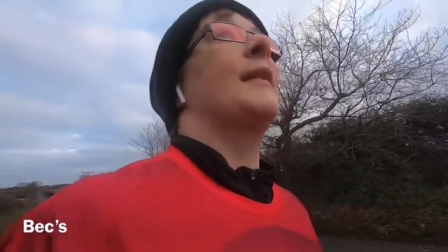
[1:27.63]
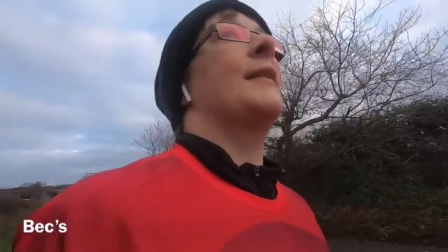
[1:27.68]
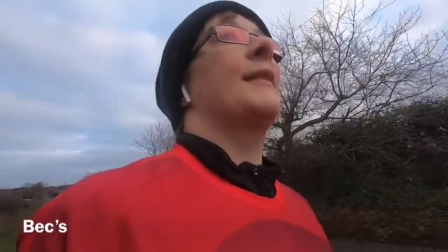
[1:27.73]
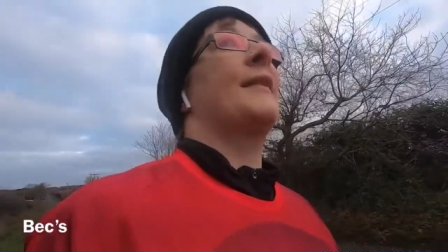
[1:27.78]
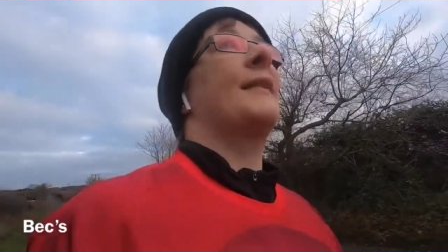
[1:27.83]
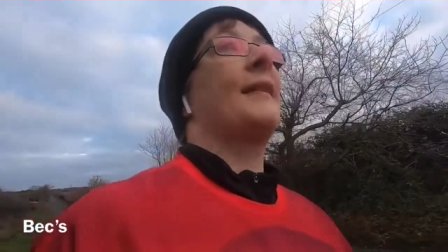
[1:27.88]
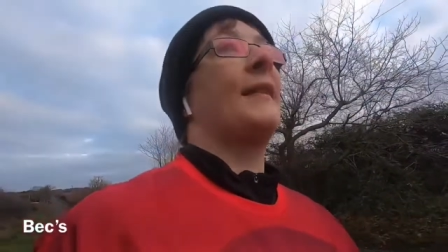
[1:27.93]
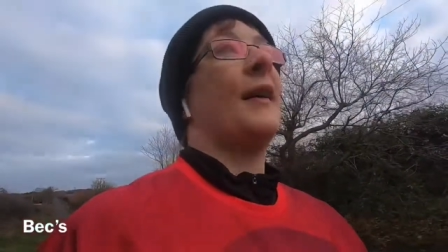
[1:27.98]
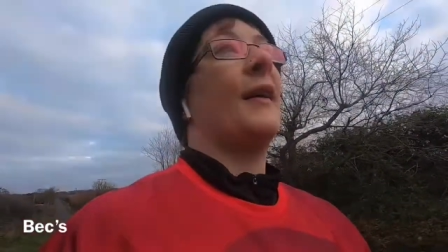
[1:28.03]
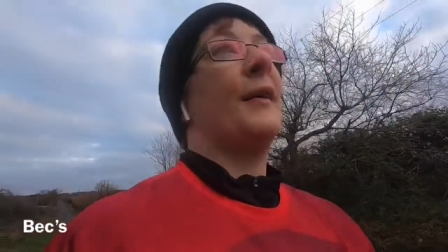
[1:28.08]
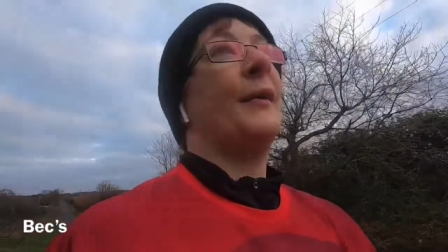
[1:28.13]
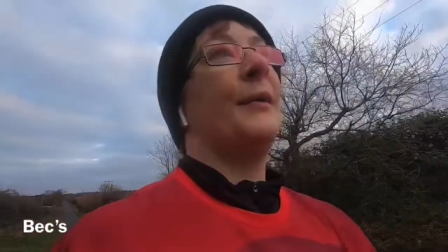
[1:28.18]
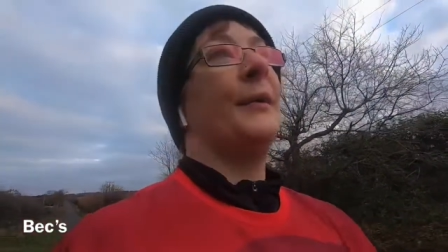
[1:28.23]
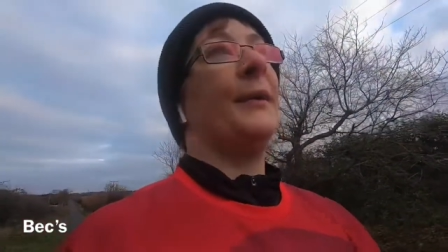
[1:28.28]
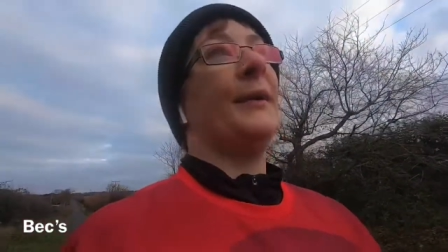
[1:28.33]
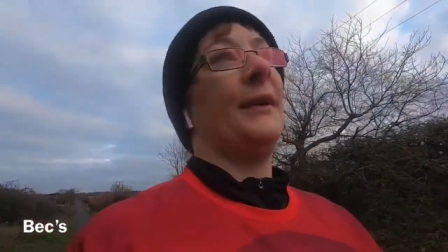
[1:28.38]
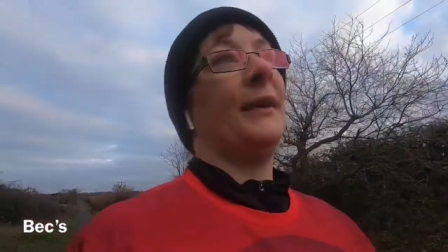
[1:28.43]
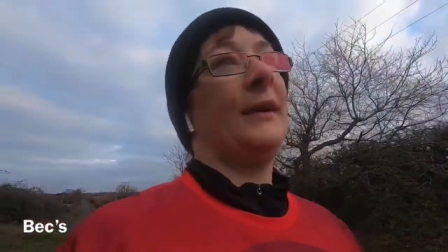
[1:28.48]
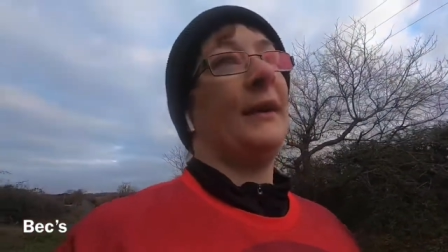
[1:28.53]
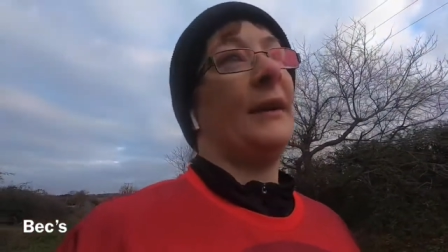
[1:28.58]
so
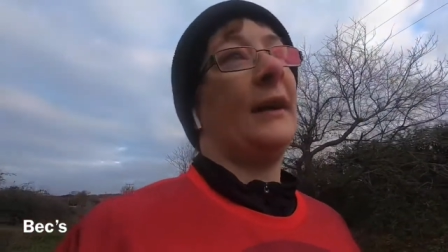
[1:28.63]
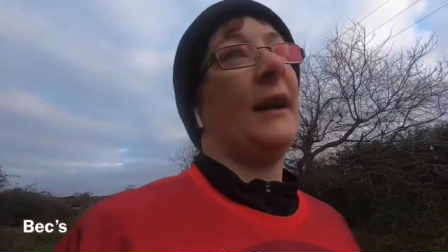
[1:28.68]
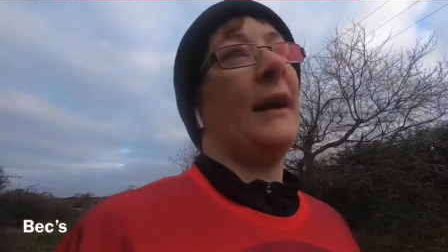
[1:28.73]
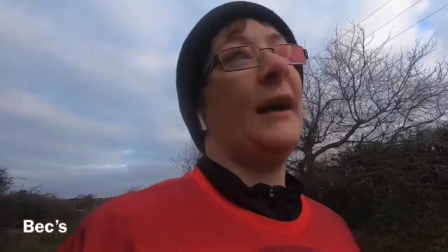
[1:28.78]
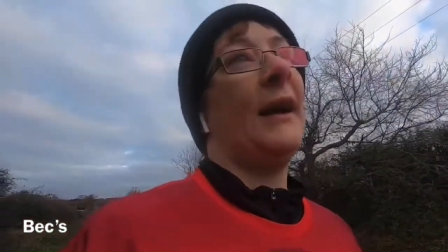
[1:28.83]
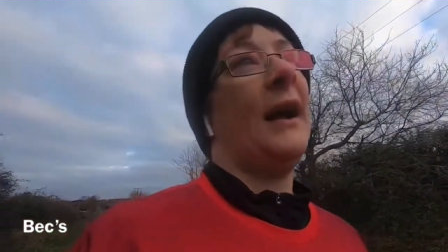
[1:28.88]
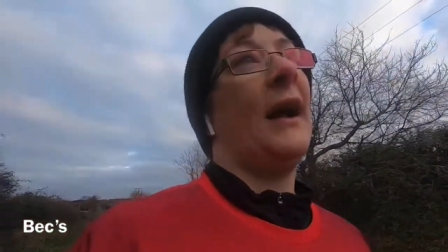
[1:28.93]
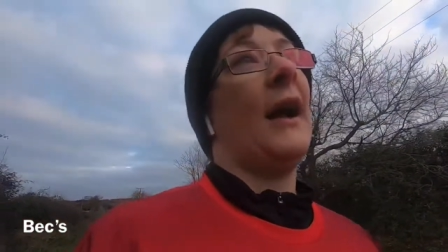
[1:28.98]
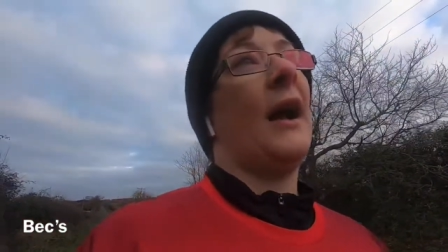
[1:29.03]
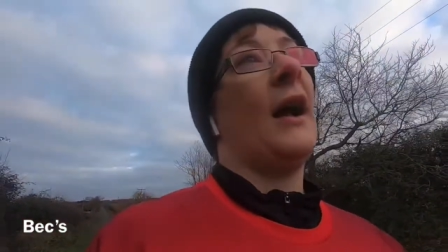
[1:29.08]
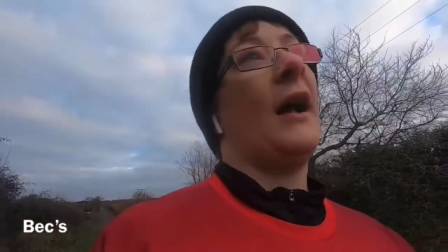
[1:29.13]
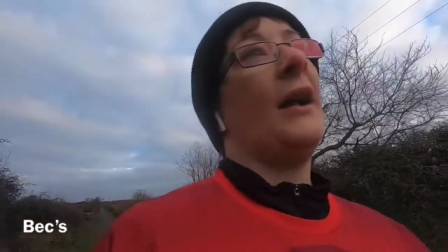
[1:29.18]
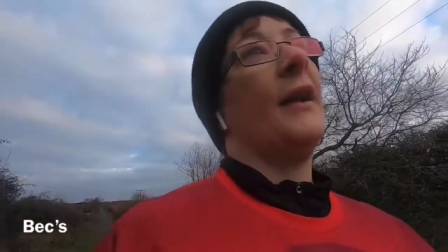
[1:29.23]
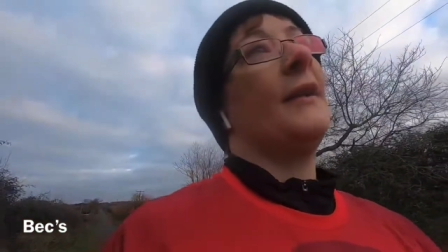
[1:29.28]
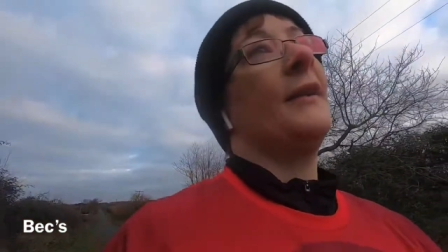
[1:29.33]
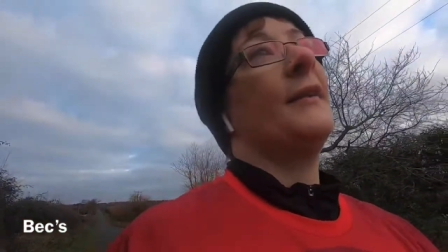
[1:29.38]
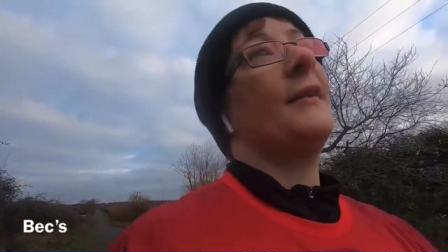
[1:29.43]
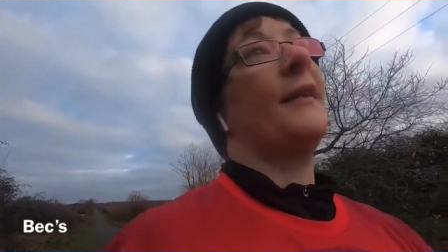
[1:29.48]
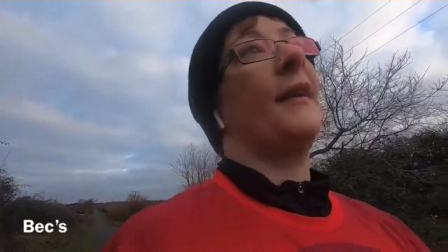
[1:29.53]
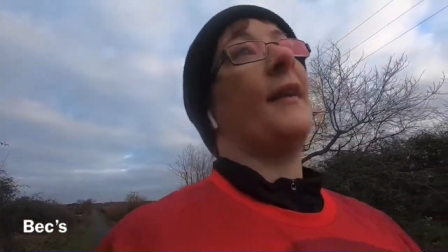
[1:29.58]
yeah
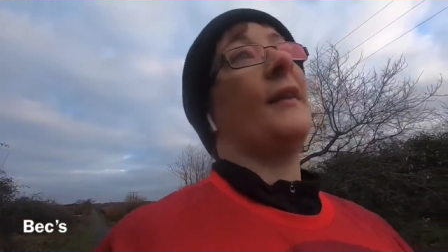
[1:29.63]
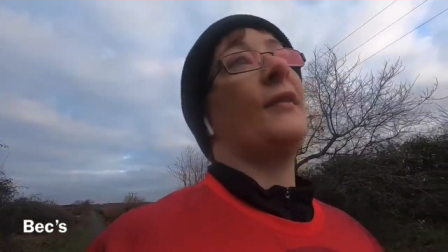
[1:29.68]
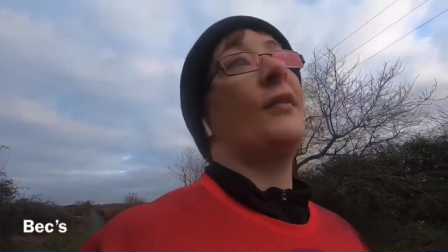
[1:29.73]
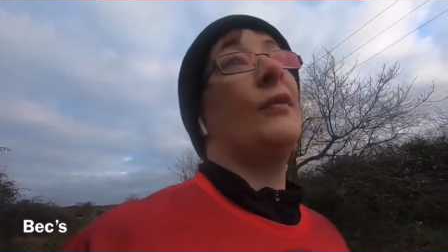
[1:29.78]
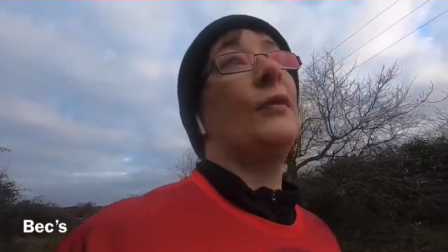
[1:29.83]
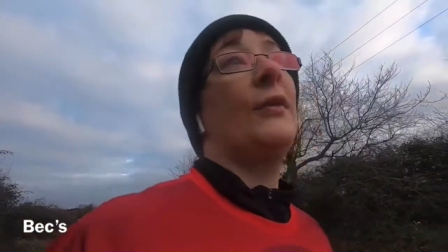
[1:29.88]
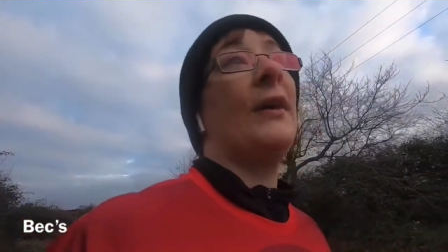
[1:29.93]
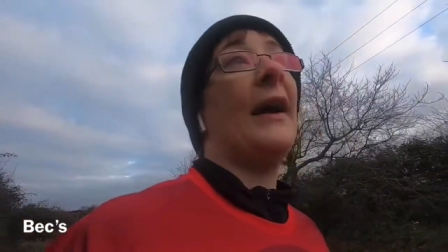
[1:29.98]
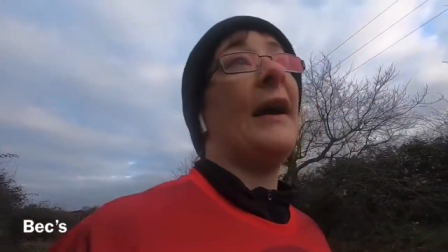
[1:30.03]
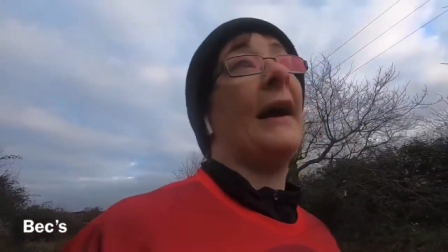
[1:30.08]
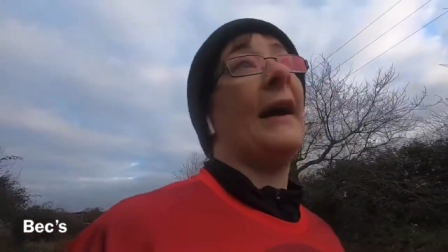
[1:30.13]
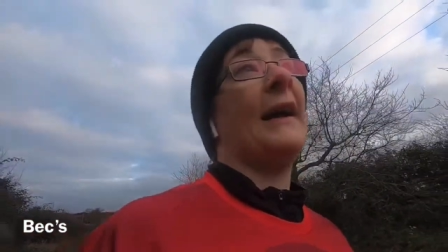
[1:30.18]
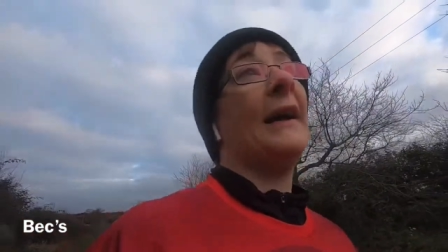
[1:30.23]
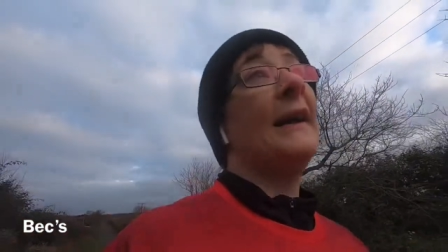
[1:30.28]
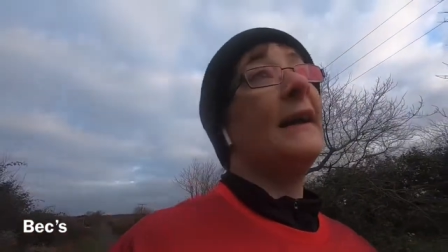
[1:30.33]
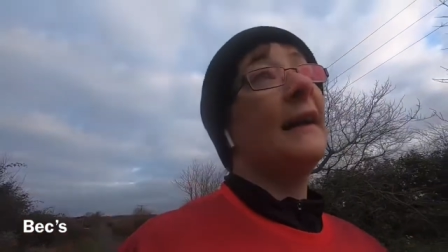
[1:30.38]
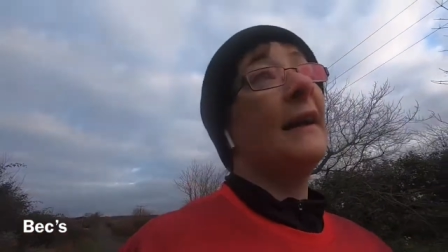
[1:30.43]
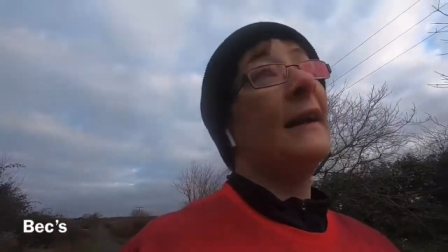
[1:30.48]
and today